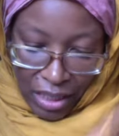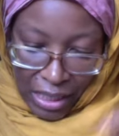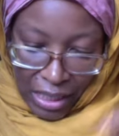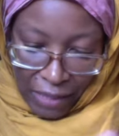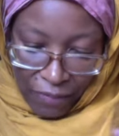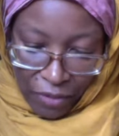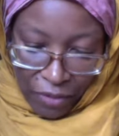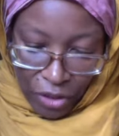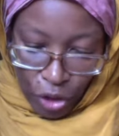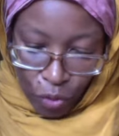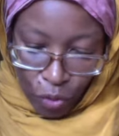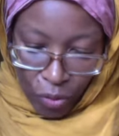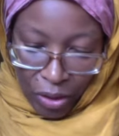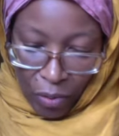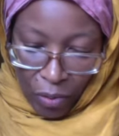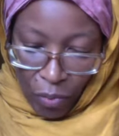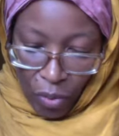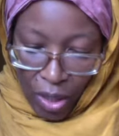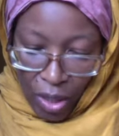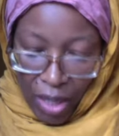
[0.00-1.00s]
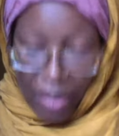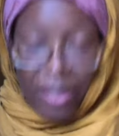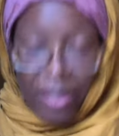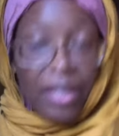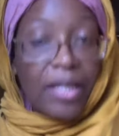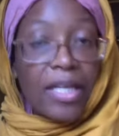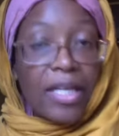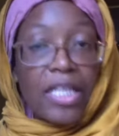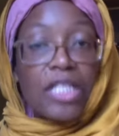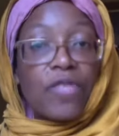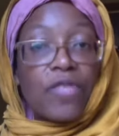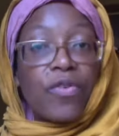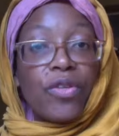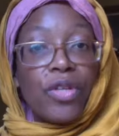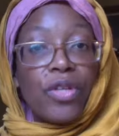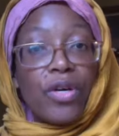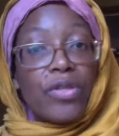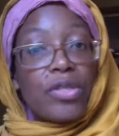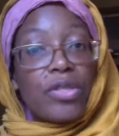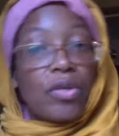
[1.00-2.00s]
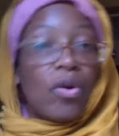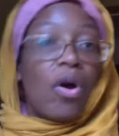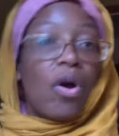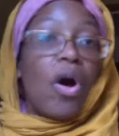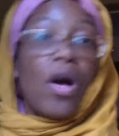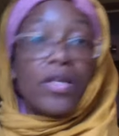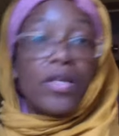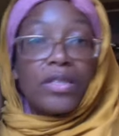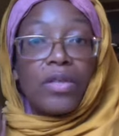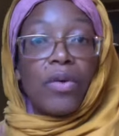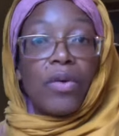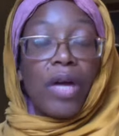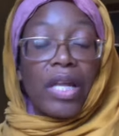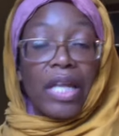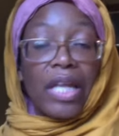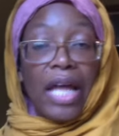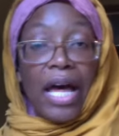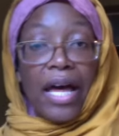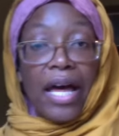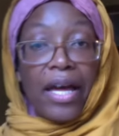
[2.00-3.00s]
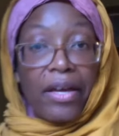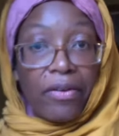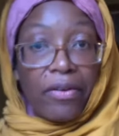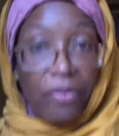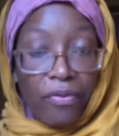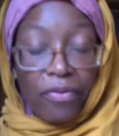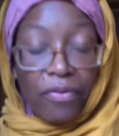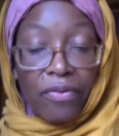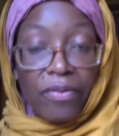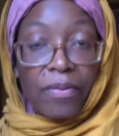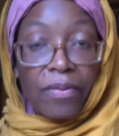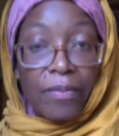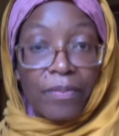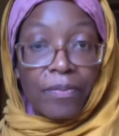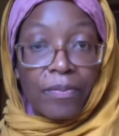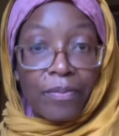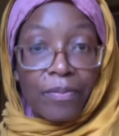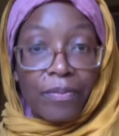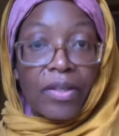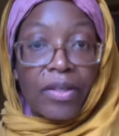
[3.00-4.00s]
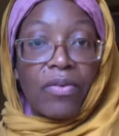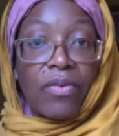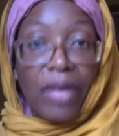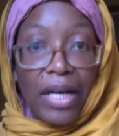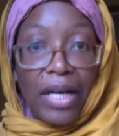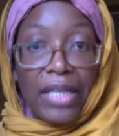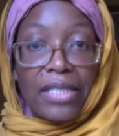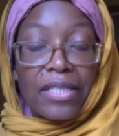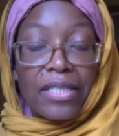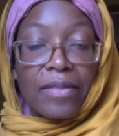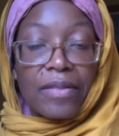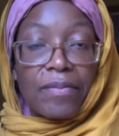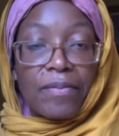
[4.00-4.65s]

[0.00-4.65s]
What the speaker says: in verse 21 is for those who are also alive, right?